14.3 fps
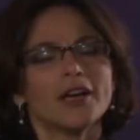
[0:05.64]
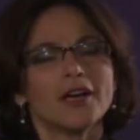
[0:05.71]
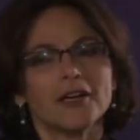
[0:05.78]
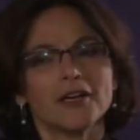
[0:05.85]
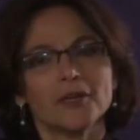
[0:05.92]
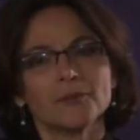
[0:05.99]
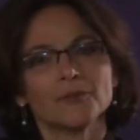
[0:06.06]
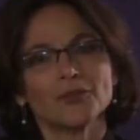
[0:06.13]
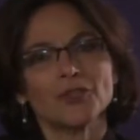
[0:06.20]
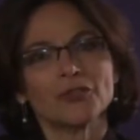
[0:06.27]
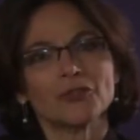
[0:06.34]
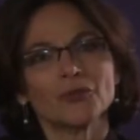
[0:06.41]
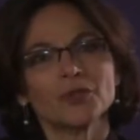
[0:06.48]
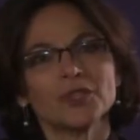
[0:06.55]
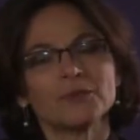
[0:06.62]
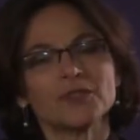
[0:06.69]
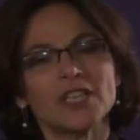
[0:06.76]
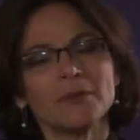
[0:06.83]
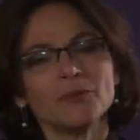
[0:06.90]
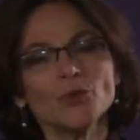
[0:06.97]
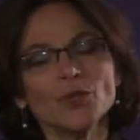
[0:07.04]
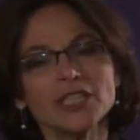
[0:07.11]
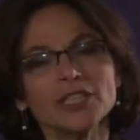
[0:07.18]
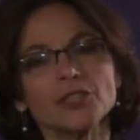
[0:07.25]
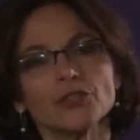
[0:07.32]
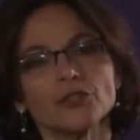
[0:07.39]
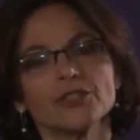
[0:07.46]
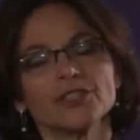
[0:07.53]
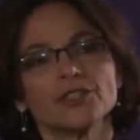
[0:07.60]
Um, Dr. Williams, I'm really
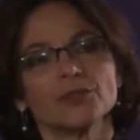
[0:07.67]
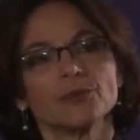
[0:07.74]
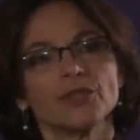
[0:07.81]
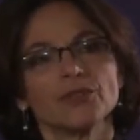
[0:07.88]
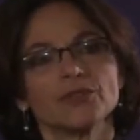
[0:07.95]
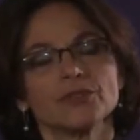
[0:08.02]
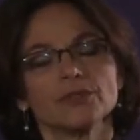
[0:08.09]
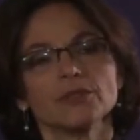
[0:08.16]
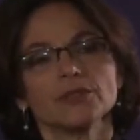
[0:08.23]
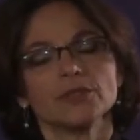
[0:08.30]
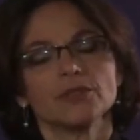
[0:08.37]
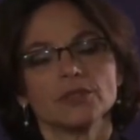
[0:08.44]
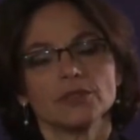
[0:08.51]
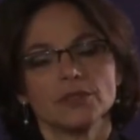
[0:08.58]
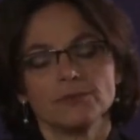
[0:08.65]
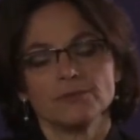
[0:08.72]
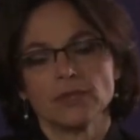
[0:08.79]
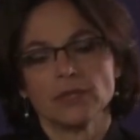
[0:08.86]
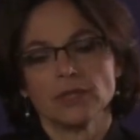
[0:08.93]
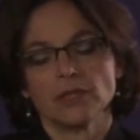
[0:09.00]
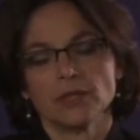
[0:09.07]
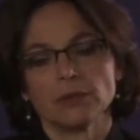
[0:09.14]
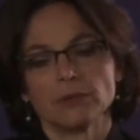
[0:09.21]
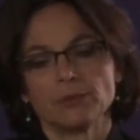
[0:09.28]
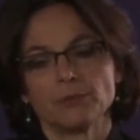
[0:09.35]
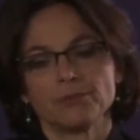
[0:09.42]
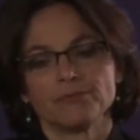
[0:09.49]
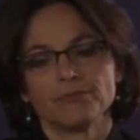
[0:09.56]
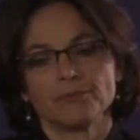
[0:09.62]
curious about the, the, the uh,
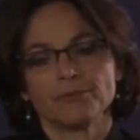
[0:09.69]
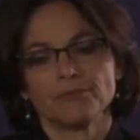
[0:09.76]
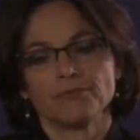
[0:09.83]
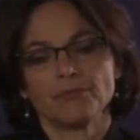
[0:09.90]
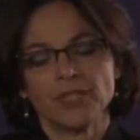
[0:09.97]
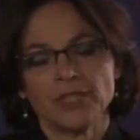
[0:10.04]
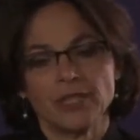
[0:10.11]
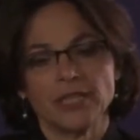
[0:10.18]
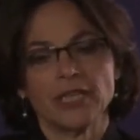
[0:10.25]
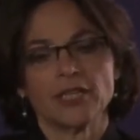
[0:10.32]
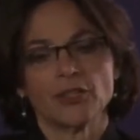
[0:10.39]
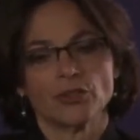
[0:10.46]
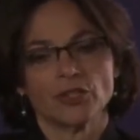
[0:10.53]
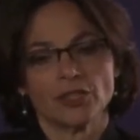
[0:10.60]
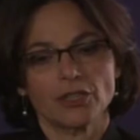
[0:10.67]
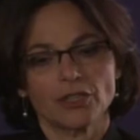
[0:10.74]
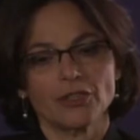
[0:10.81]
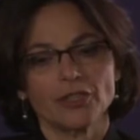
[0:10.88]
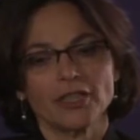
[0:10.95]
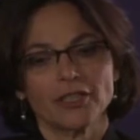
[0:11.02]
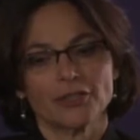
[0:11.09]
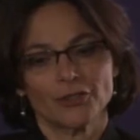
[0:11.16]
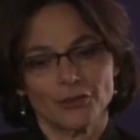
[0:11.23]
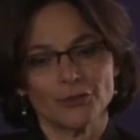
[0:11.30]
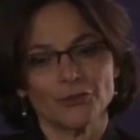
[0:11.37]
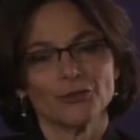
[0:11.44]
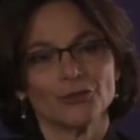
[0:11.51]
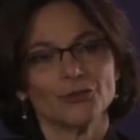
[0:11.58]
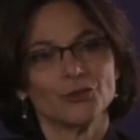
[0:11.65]
pediatric cardiac
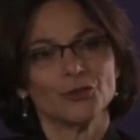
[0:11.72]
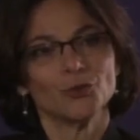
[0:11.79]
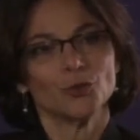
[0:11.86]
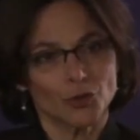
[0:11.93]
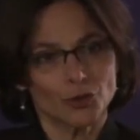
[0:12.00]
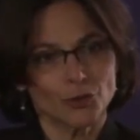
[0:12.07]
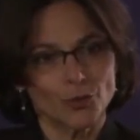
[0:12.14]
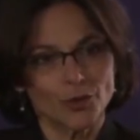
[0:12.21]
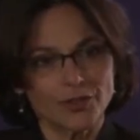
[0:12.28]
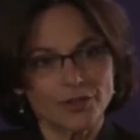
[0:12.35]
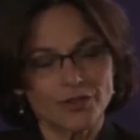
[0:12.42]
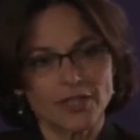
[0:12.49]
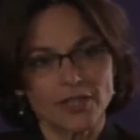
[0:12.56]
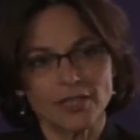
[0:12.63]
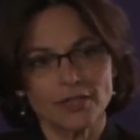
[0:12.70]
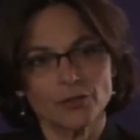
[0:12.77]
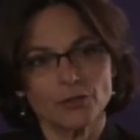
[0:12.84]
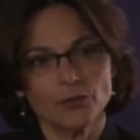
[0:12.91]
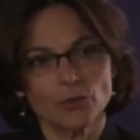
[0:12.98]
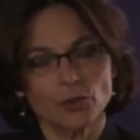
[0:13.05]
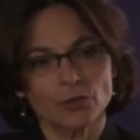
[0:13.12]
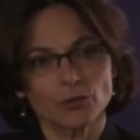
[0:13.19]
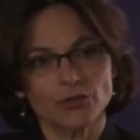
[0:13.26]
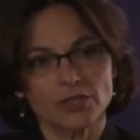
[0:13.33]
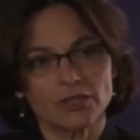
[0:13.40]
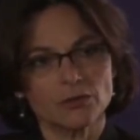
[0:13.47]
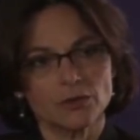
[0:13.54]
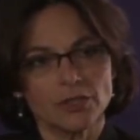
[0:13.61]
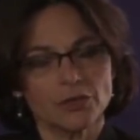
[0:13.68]
surgeons you worked with, and you've worked with
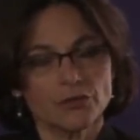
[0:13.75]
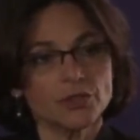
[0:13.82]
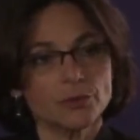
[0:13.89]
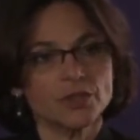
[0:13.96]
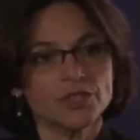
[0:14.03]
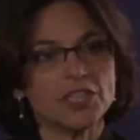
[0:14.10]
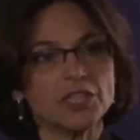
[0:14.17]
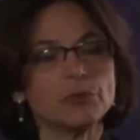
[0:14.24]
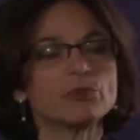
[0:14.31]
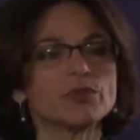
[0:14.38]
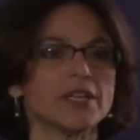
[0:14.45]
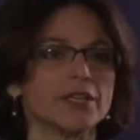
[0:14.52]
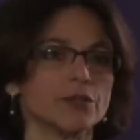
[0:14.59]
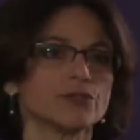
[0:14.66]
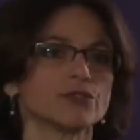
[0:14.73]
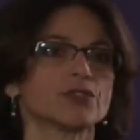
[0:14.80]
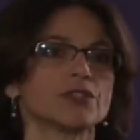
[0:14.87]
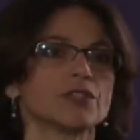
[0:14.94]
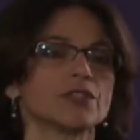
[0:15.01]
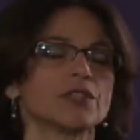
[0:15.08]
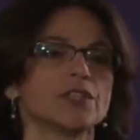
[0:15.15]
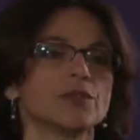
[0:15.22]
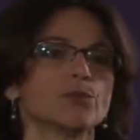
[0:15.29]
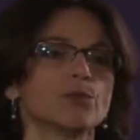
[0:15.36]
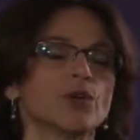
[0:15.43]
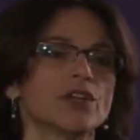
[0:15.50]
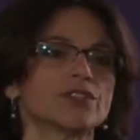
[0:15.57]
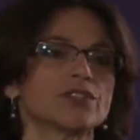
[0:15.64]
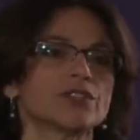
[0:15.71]
you know some of the key players uh, in
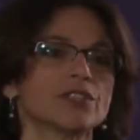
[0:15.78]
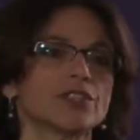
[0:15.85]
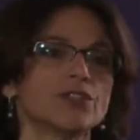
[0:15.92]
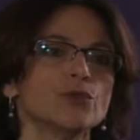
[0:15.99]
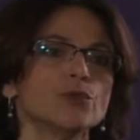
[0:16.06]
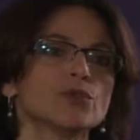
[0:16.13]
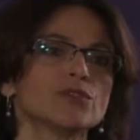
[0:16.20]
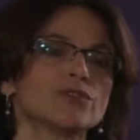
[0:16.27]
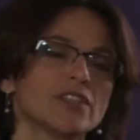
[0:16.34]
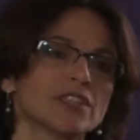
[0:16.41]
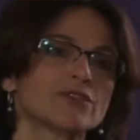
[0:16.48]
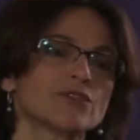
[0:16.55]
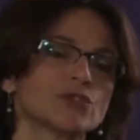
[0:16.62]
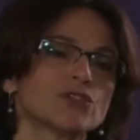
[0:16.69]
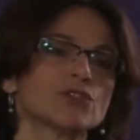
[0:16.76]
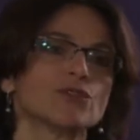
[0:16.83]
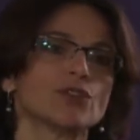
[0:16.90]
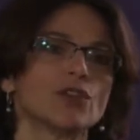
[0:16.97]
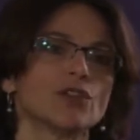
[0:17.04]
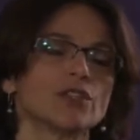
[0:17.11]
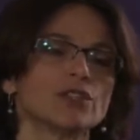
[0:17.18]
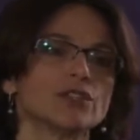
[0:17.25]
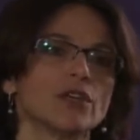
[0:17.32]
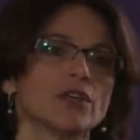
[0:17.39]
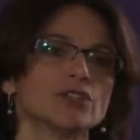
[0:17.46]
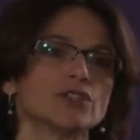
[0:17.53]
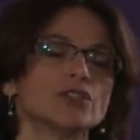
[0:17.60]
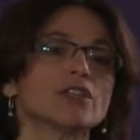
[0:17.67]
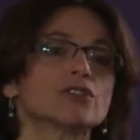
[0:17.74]
Boston. Can you reflect first of all on,
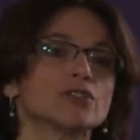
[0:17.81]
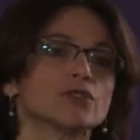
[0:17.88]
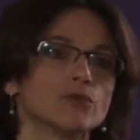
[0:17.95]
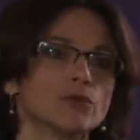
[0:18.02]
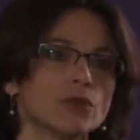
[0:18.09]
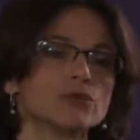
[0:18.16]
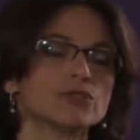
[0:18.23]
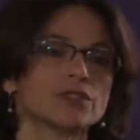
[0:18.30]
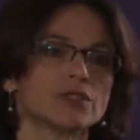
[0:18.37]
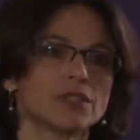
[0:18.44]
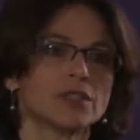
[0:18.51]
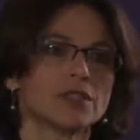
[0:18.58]
on Dr. Gross?